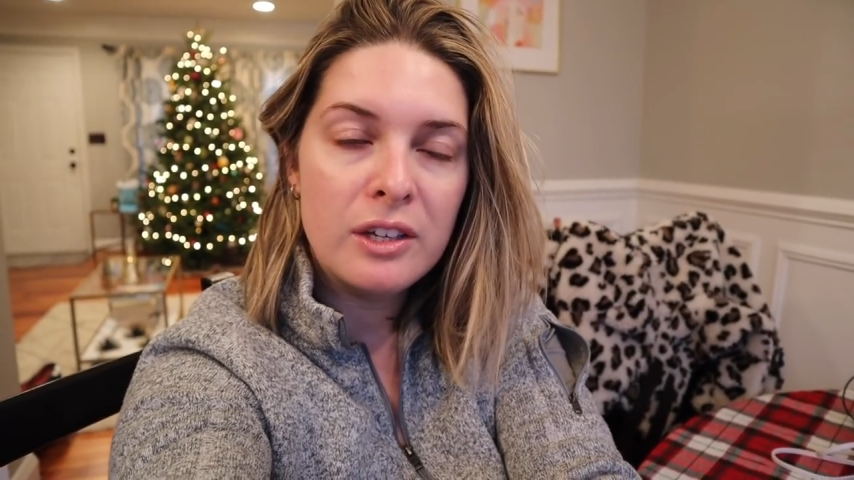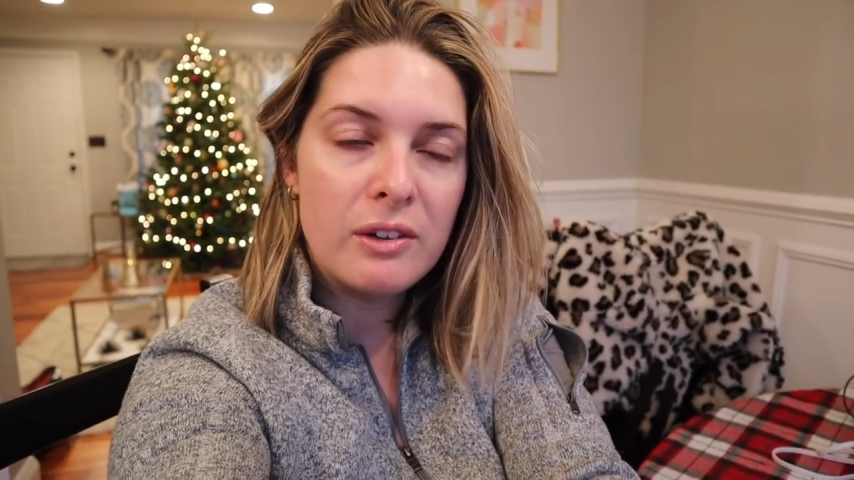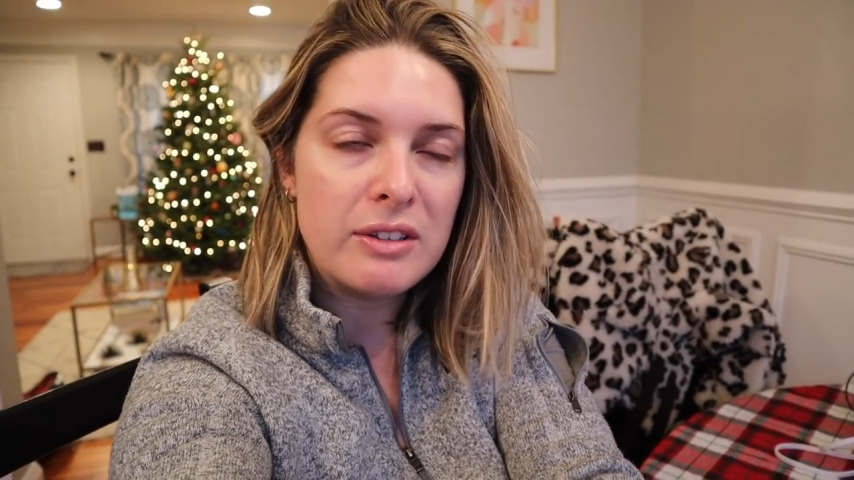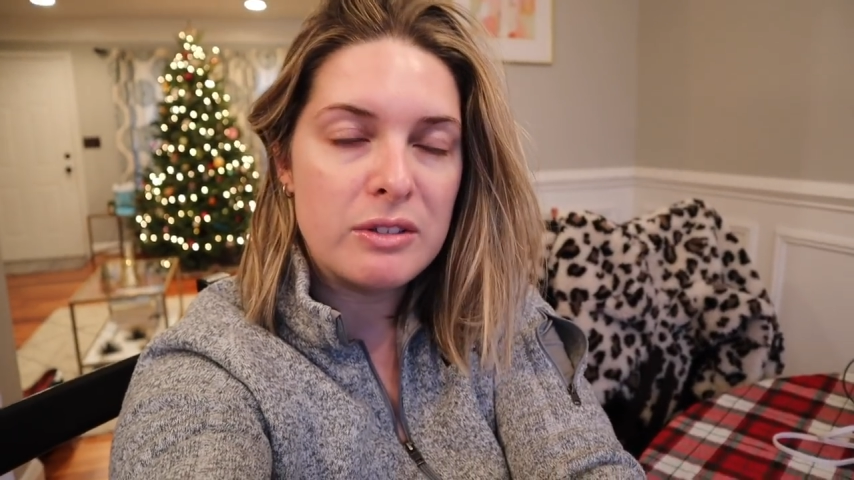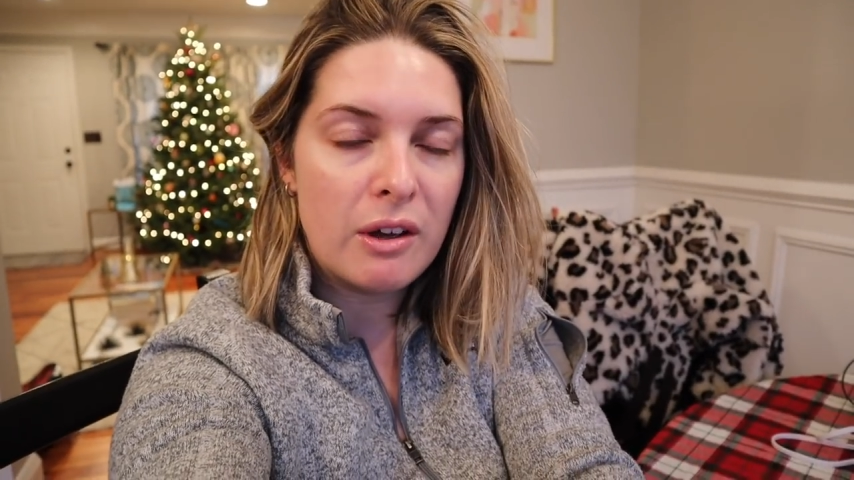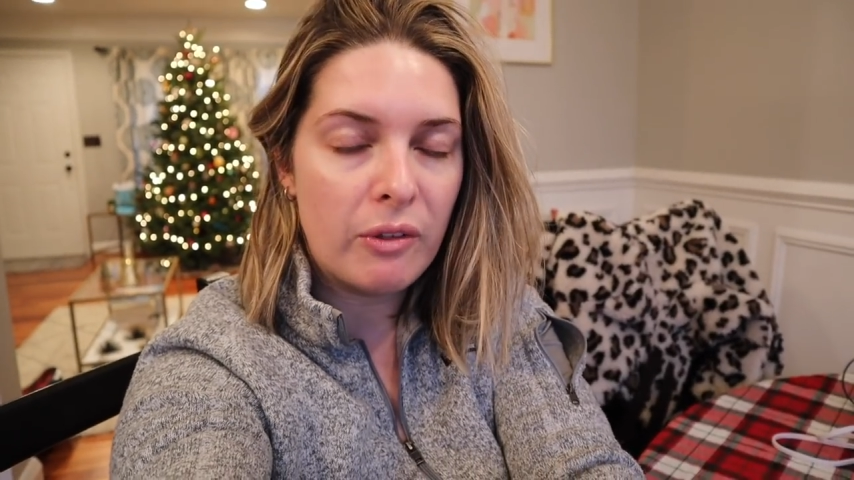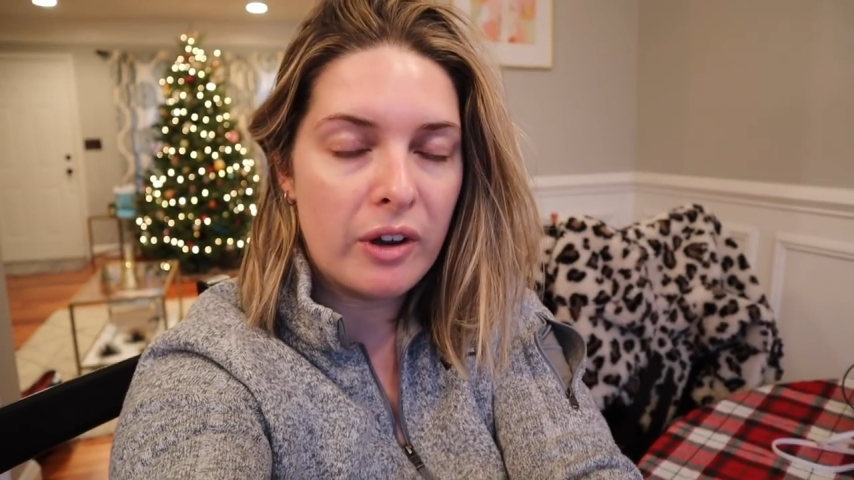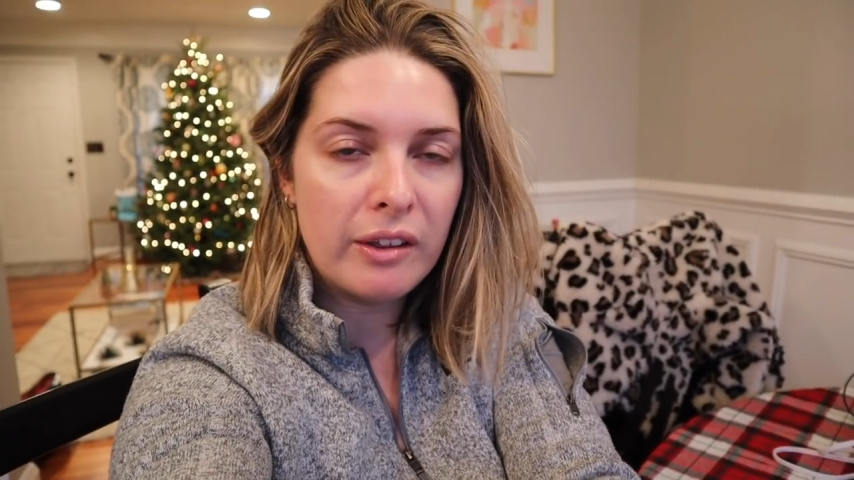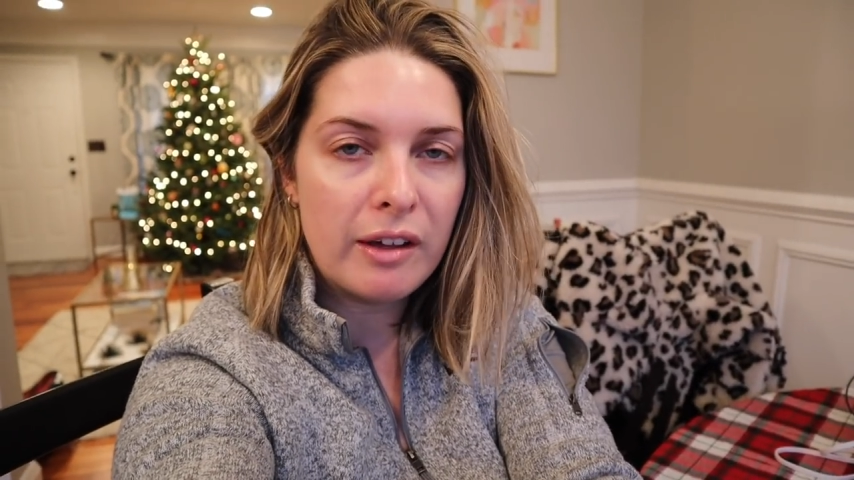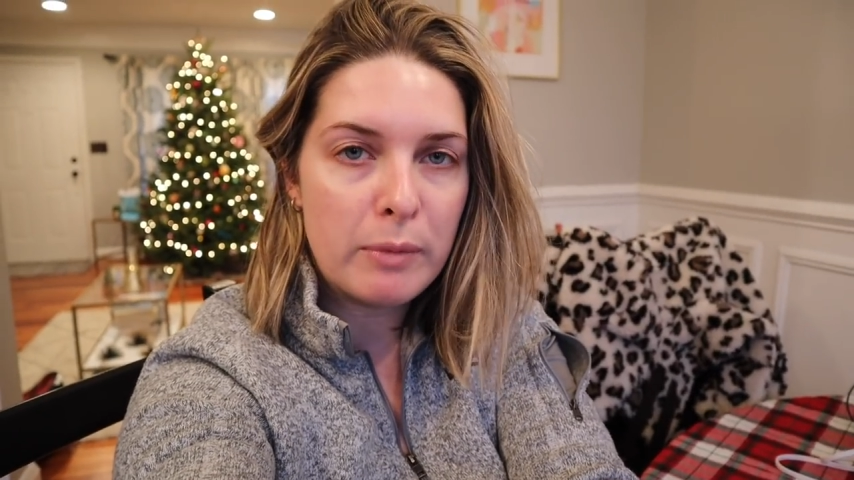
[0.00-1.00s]
You guys know
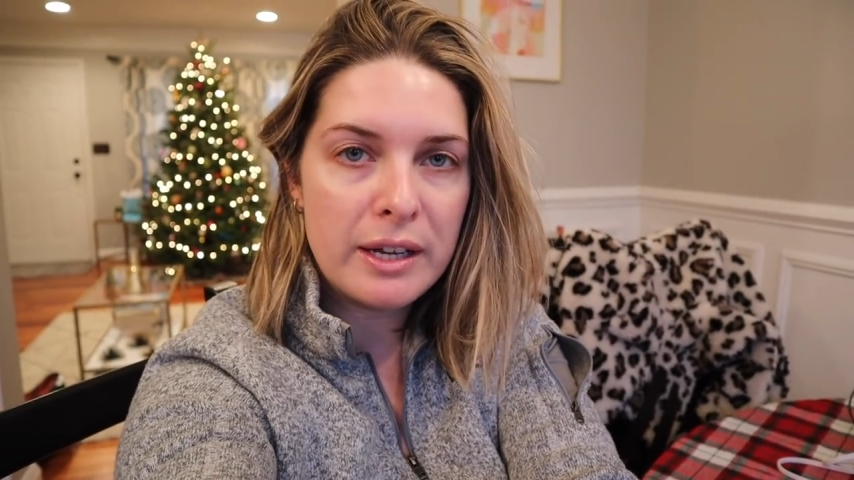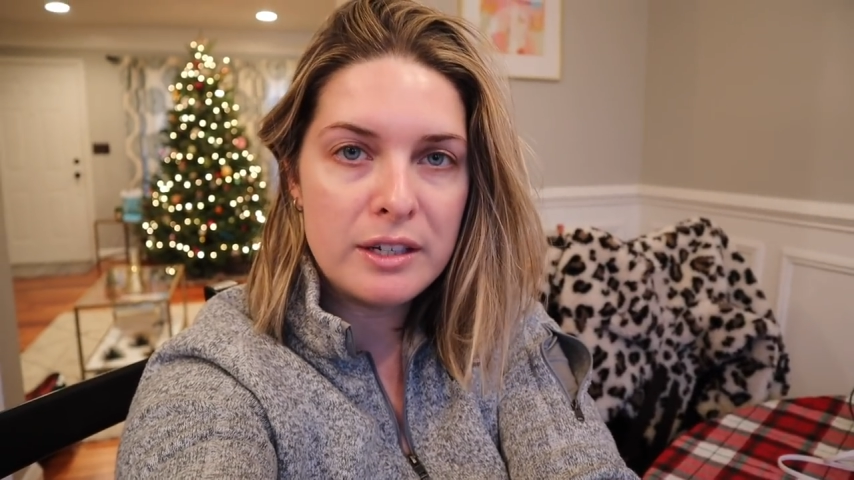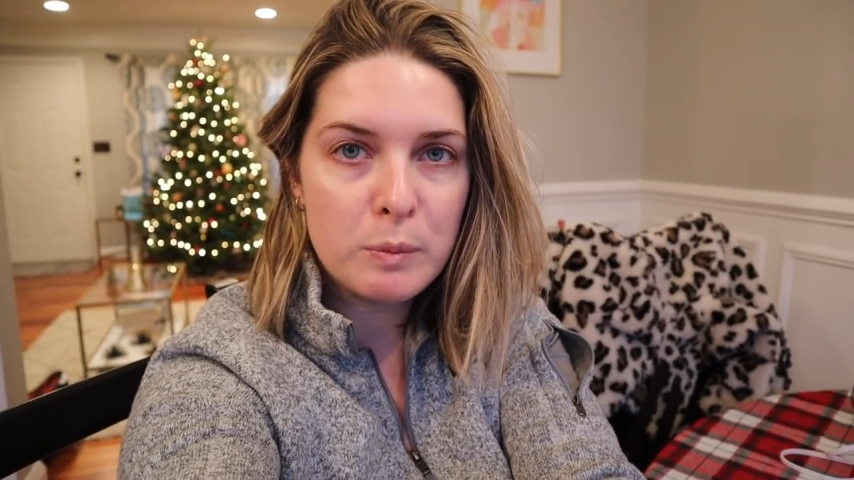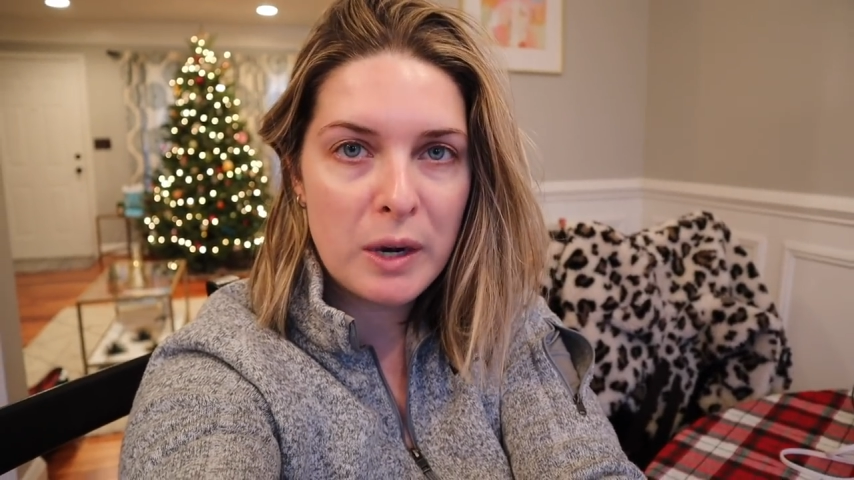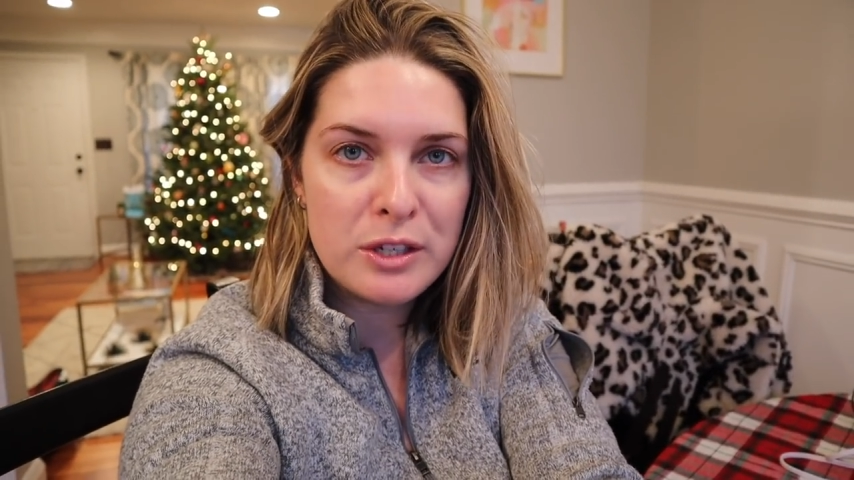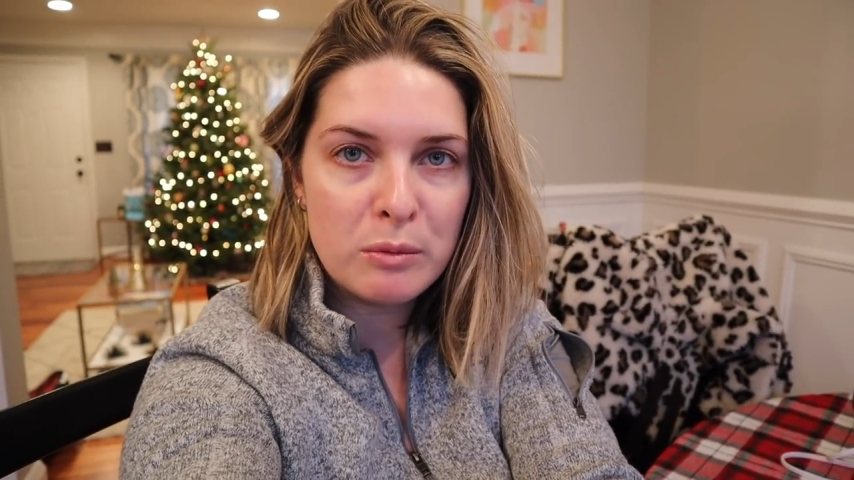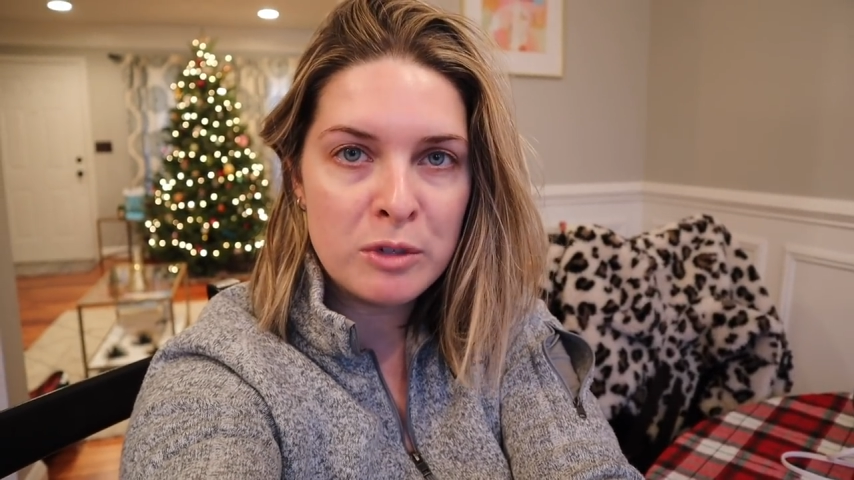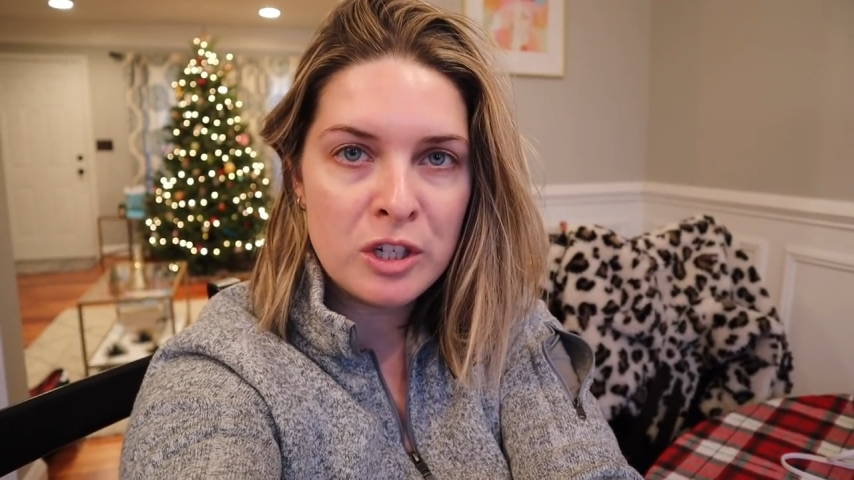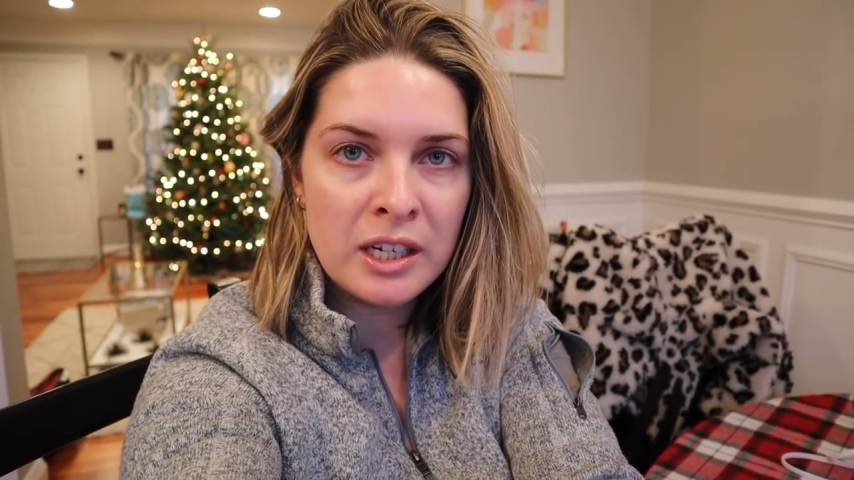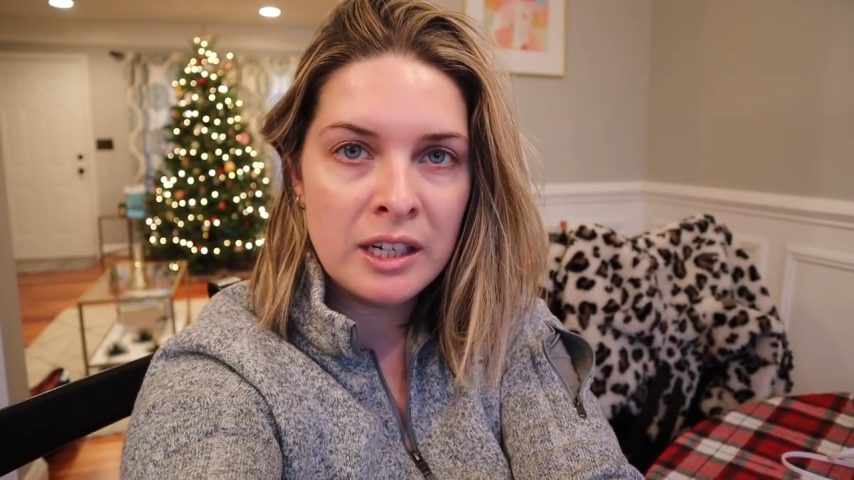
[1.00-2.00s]
that I love my Nespresso
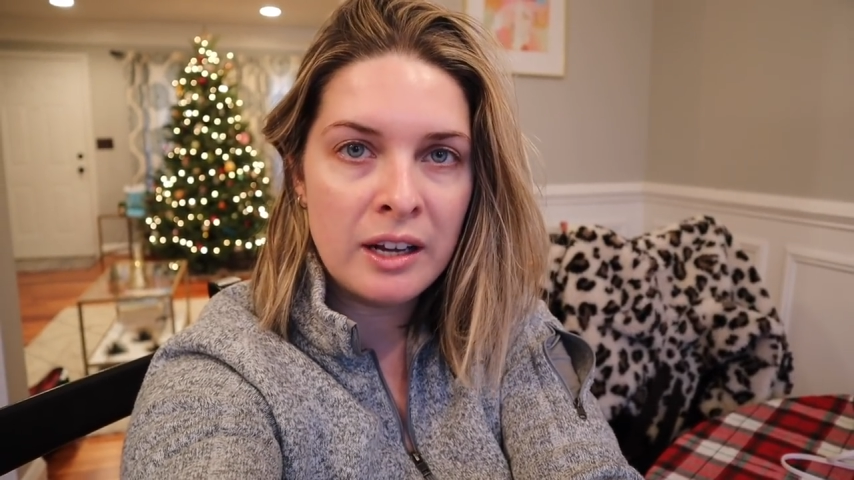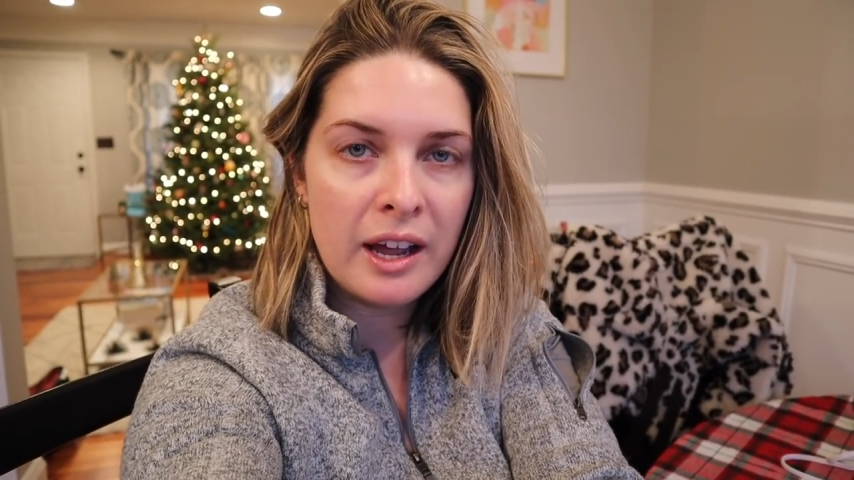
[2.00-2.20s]
machine.